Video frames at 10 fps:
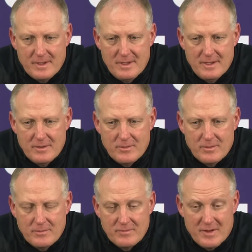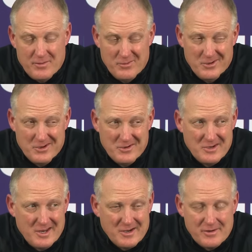uh, we've got a really good
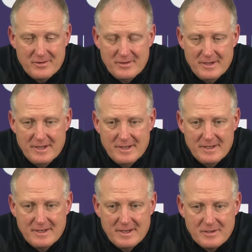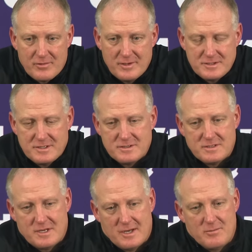kicker, and, and Chris
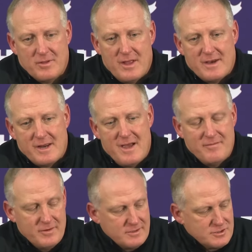is kicking with a lot of confidence.